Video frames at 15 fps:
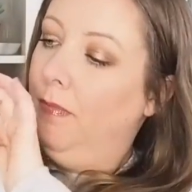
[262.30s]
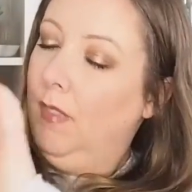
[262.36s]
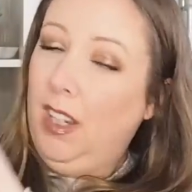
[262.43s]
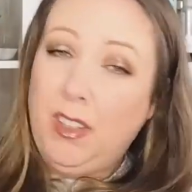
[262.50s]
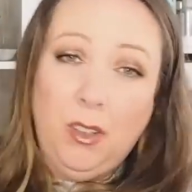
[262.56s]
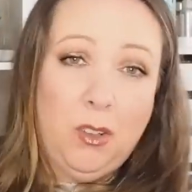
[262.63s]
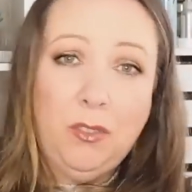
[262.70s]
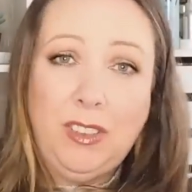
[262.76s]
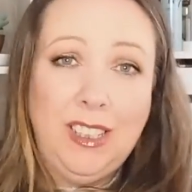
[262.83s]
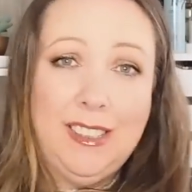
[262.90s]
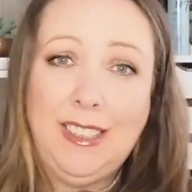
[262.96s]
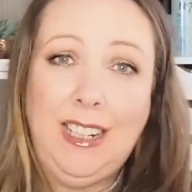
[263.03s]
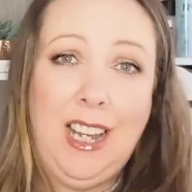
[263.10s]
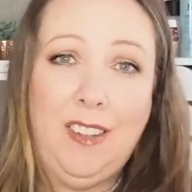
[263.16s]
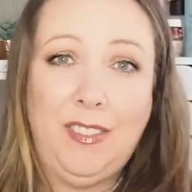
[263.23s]
I don't know if they
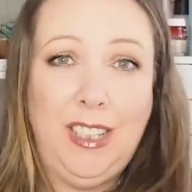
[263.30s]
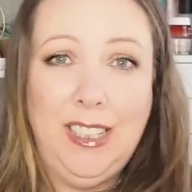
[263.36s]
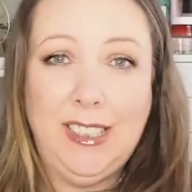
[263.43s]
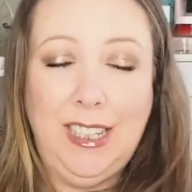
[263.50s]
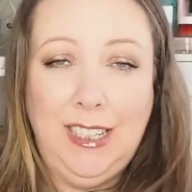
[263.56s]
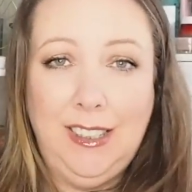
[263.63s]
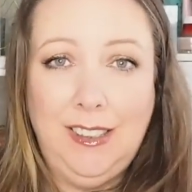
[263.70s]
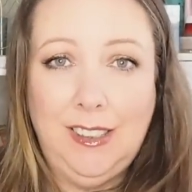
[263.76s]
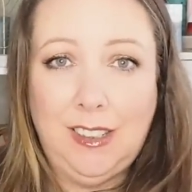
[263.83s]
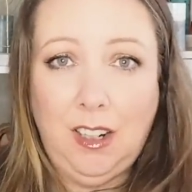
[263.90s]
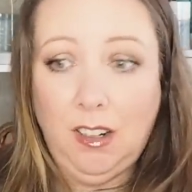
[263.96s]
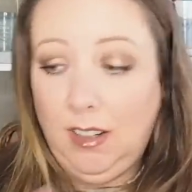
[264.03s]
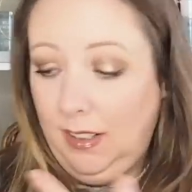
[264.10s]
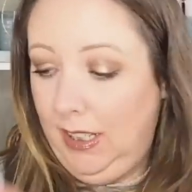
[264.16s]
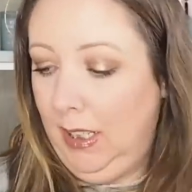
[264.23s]
still have these in
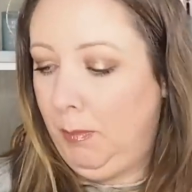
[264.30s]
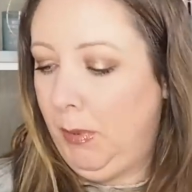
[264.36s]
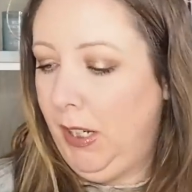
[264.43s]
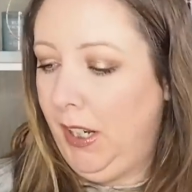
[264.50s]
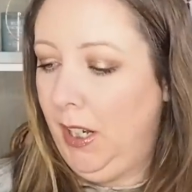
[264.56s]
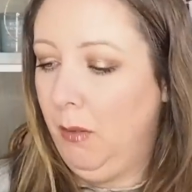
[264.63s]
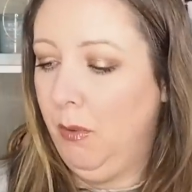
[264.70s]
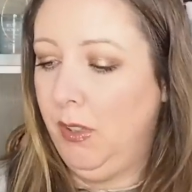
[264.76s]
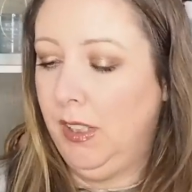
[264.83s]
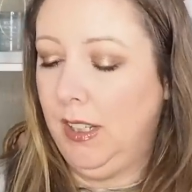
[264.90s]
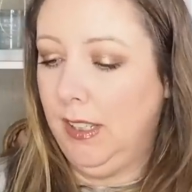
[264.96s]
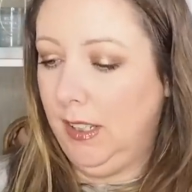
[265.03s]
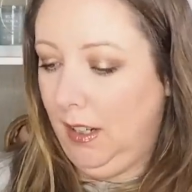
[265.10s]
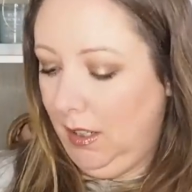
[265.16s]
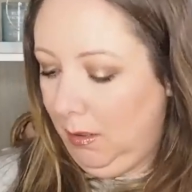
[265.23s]
stock, like these particular ones,
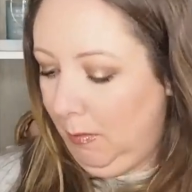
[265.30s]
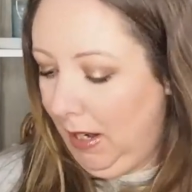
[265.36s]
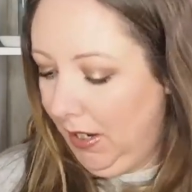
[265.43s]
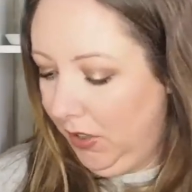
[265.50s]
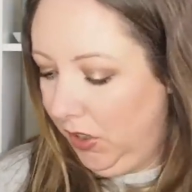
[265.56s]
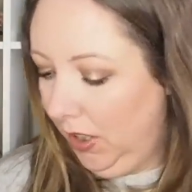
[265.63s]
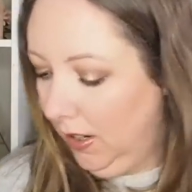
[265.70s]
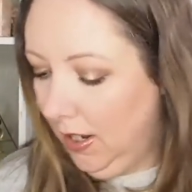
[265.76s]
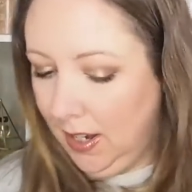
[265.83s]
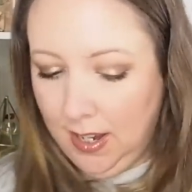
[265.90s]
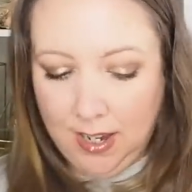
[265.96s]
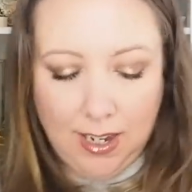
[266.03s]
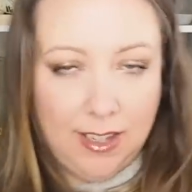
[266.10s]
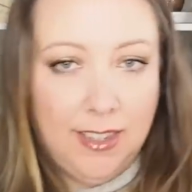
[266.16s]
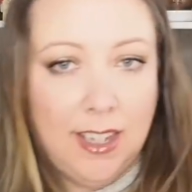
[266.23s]
because I got them last year.
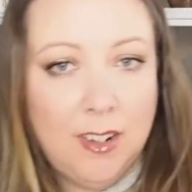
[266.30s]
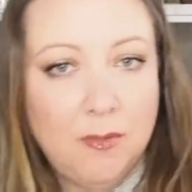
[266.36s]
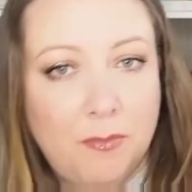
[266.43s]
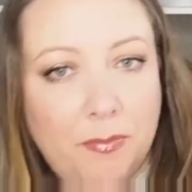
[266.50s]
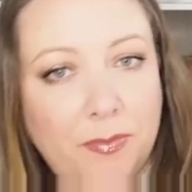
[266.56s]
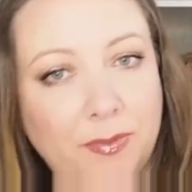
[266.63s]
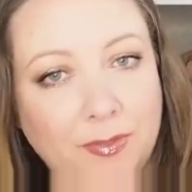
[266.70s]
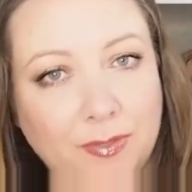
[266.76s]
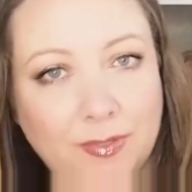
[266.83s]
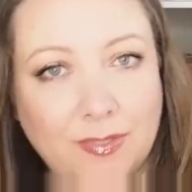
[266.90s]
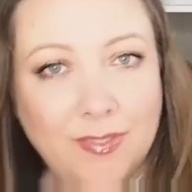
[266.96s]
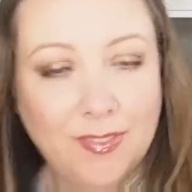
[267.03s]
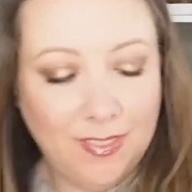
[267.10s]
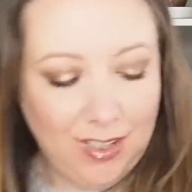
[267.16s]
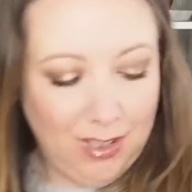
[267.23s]
And then
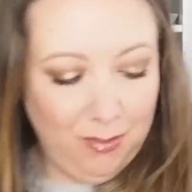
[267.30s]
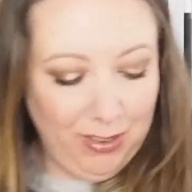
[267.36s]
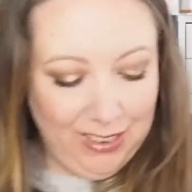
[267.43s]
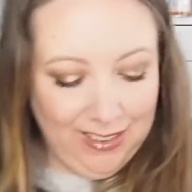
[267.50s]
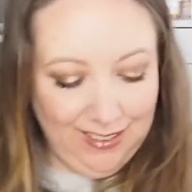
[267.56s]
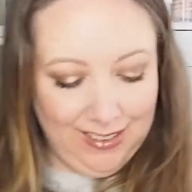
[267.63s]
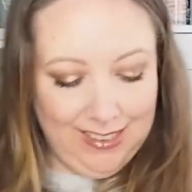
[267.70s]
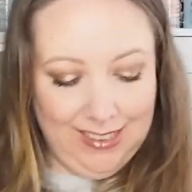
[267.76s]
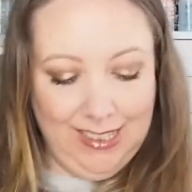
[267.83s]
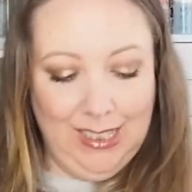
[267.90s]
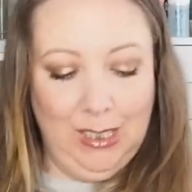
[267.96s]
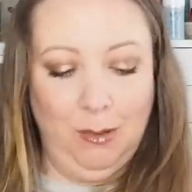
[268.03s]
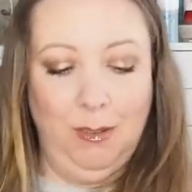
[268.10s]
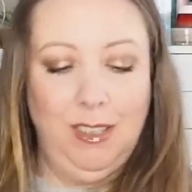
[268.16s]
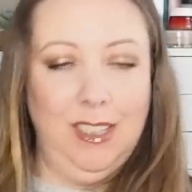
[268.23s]
I really liked
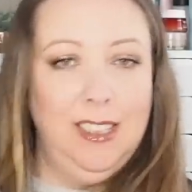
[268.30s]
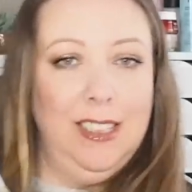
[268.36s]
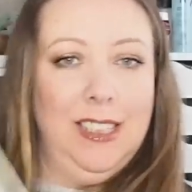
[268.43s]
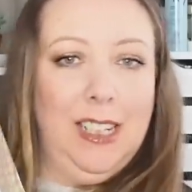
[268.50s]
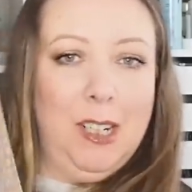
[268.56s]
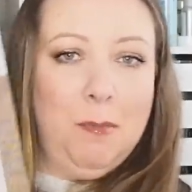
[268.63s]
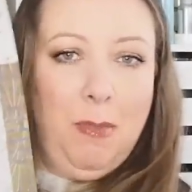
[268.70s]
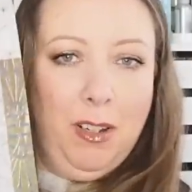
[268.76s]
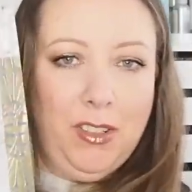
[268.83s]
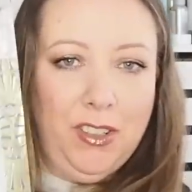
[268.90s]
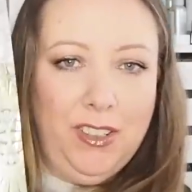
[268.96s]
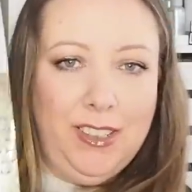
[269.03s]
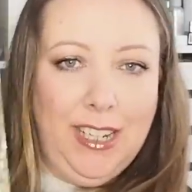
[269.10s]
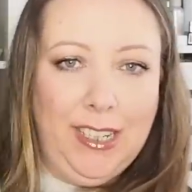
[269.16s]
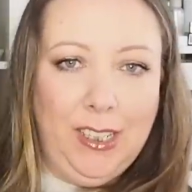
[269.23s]
this one. This is like a
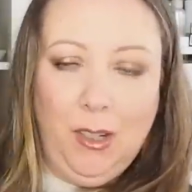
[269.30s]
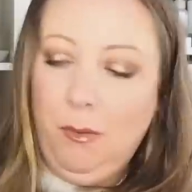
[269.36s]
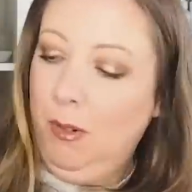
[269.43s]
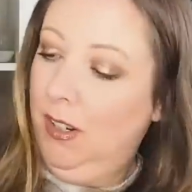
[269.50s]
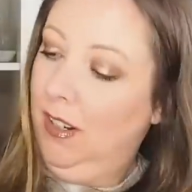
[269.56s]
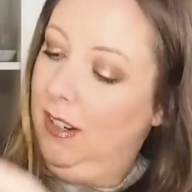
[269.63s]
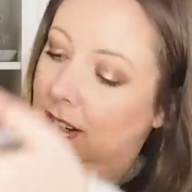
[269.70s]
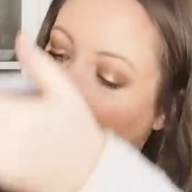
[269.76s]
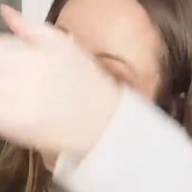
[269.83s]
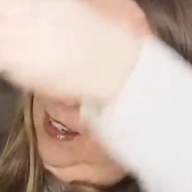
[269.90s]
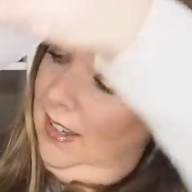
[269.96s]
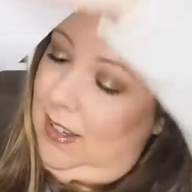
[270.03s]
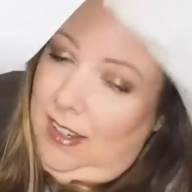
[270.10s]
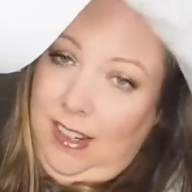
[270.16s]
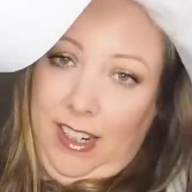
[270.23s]
modern deco one,
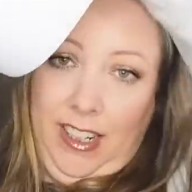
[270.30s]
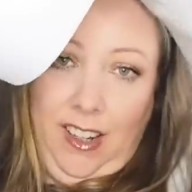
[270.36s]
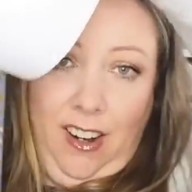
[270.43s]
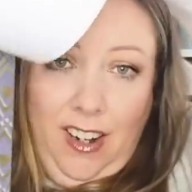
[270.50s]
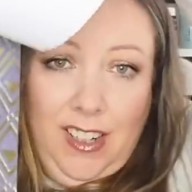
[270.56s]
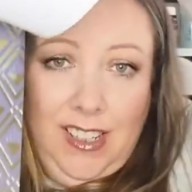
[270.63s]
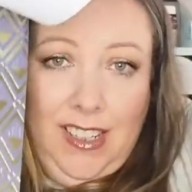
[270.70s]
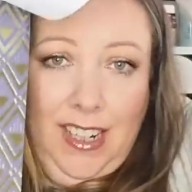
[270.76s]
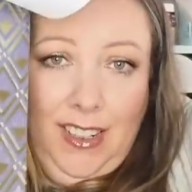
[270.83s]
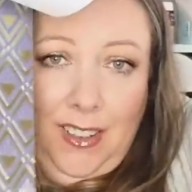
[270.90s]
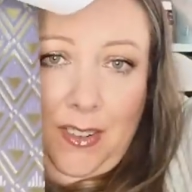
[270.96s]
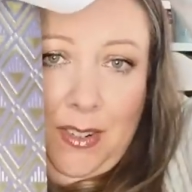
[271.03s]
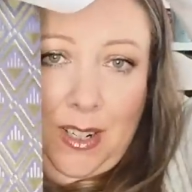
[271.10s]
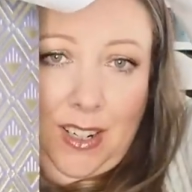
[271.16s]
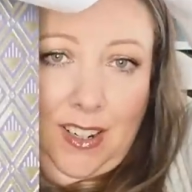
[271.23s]
like an art
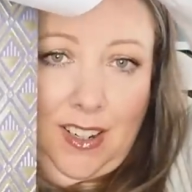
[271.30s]
deco.